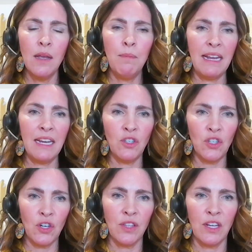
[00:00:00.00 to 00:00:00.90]
making
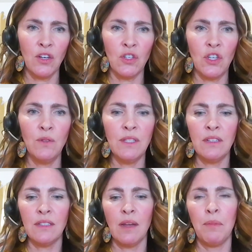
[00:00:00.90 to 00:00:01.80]
sure that you're
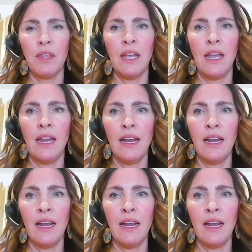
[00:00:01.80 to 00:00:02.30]
choosing something